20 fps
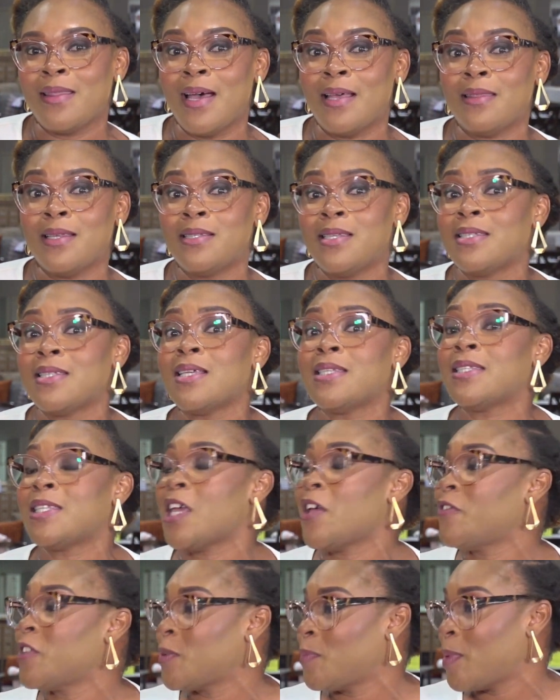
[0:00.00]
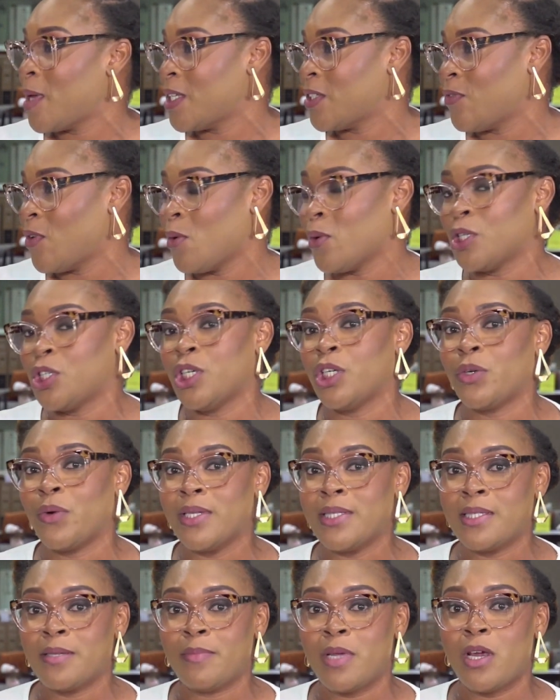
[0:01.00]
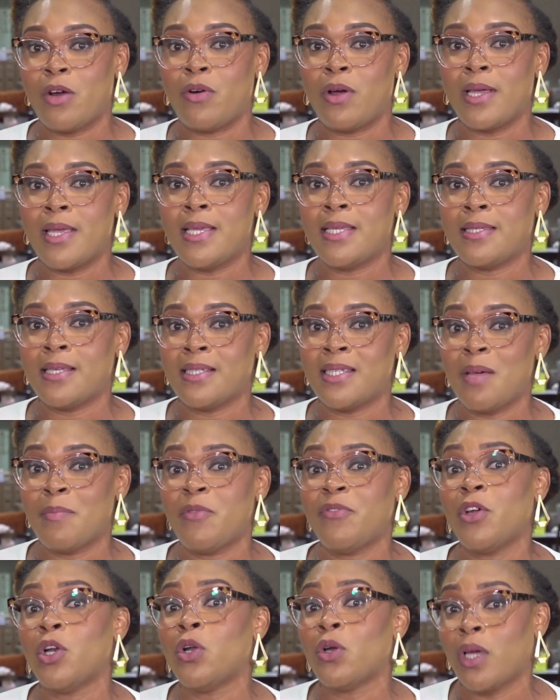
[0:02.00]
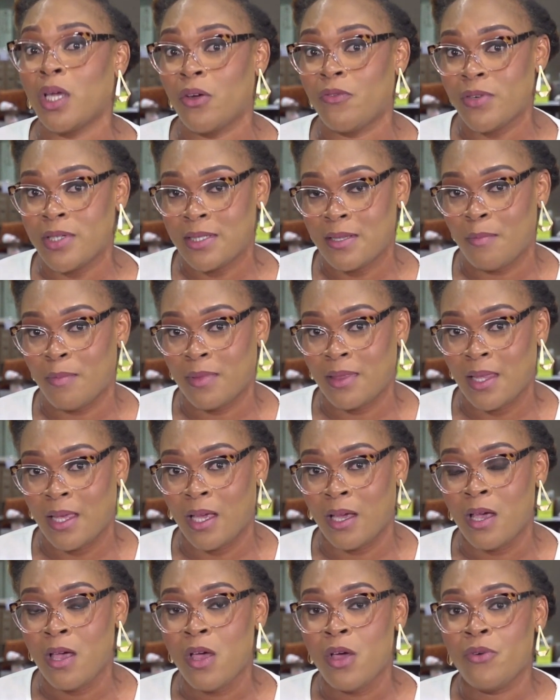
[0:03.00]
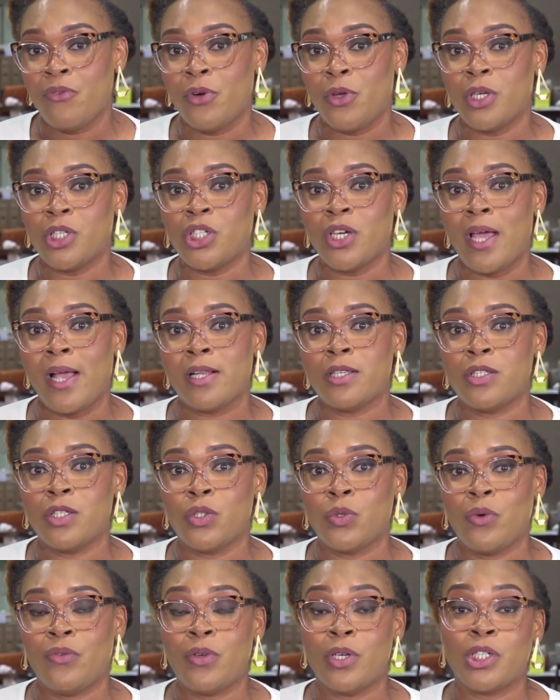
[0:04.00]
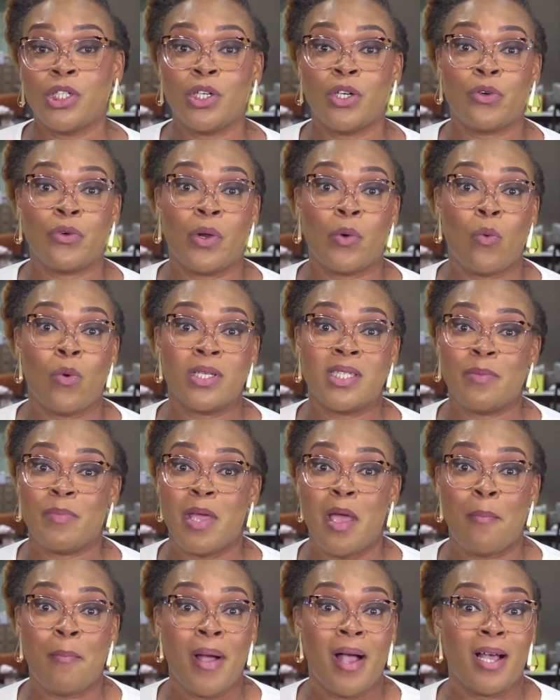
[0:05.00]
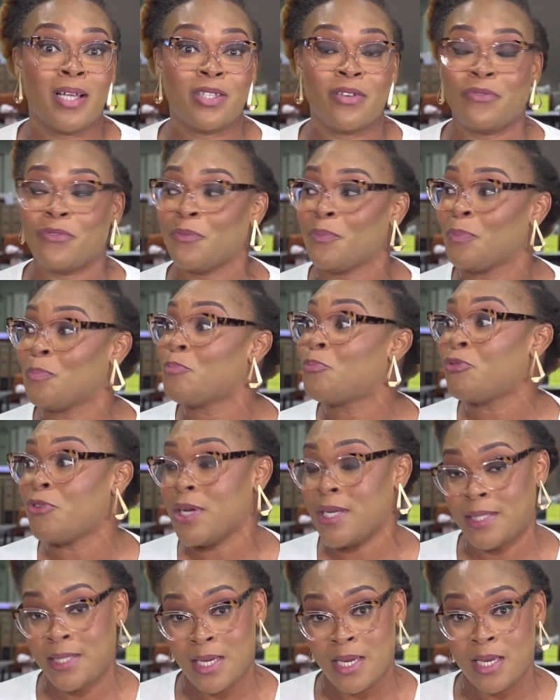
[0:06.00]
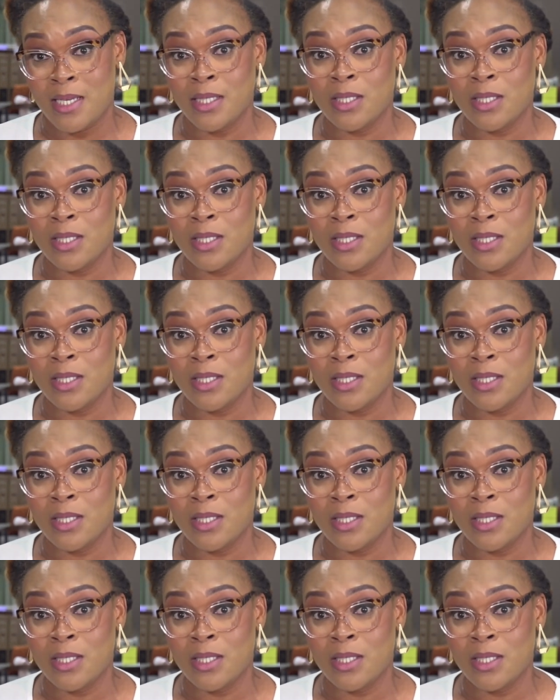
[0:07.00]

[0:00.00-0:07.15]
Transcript: that this is a safe space for our children to be around Easter time. If you're looking for something for your child to do, if your children want to be a part of preteen.